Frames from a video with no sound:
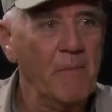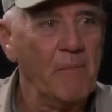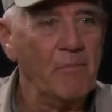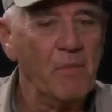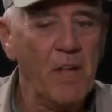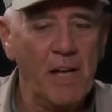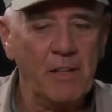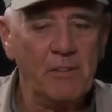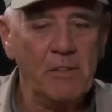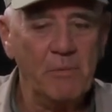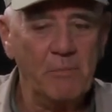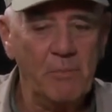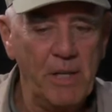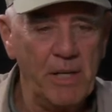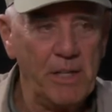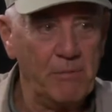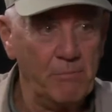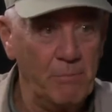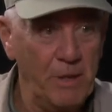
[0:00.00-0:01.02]
Not the
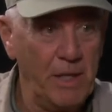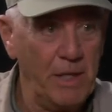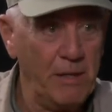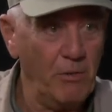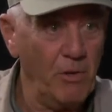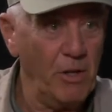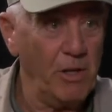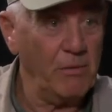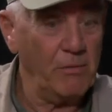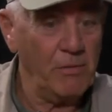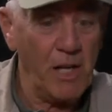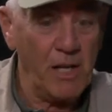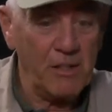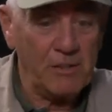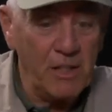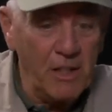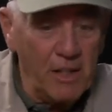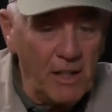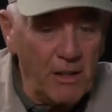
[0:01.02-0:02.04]
big one,
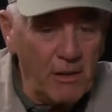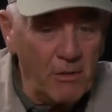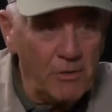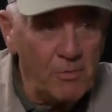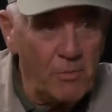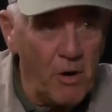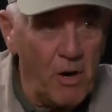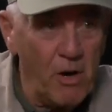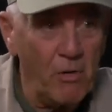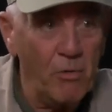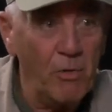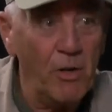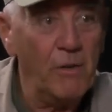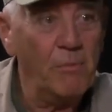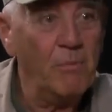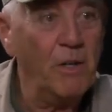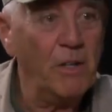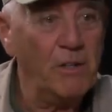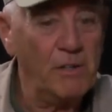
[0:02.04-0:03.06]
not the little small
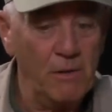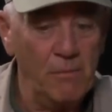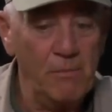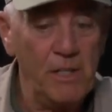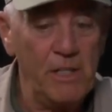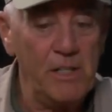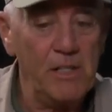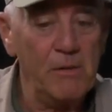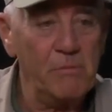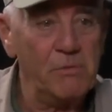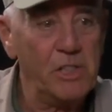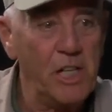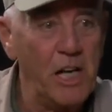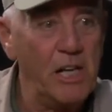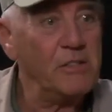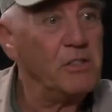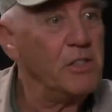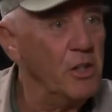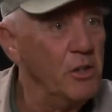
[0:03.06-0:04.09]
one, but the
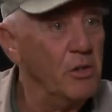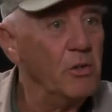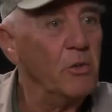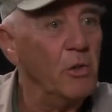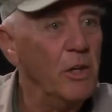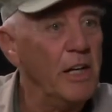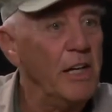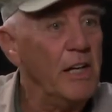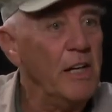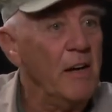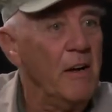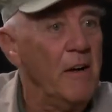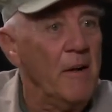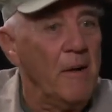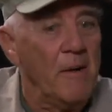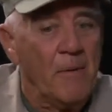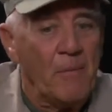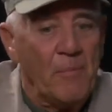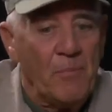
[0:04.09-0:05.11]
medium-sized kukri.
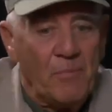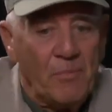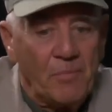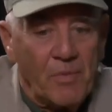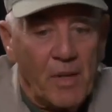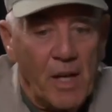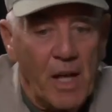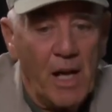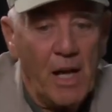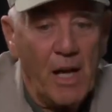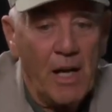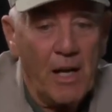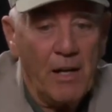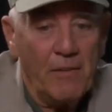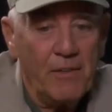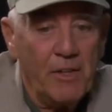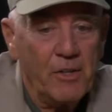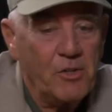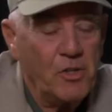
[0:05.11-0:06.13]

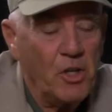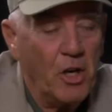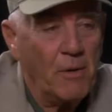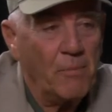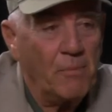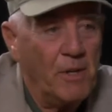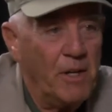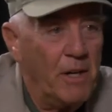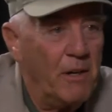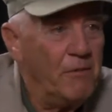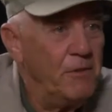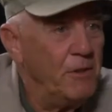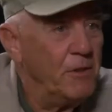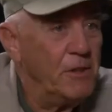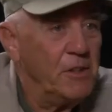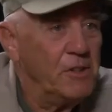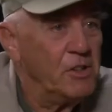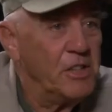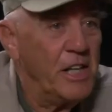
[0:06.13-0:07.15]
They're sharp enough. You
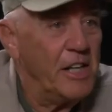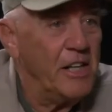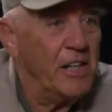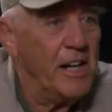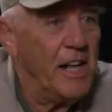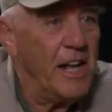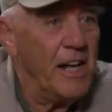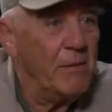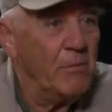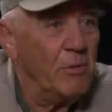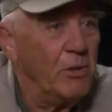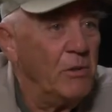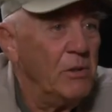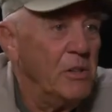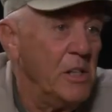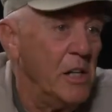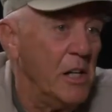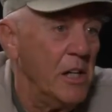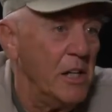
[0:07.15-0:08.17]
can skin an animal.
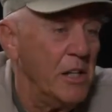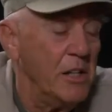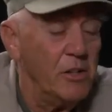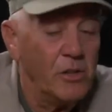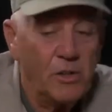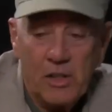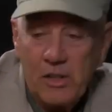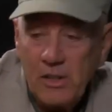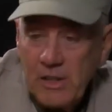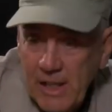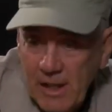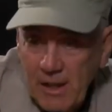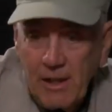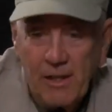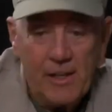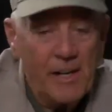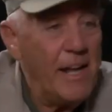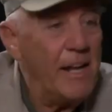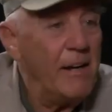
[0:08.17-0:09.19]
You can
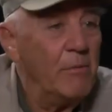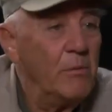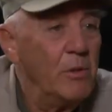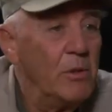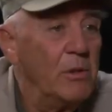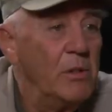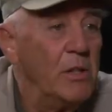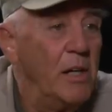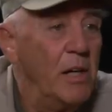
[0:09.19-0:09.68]
kill an animal.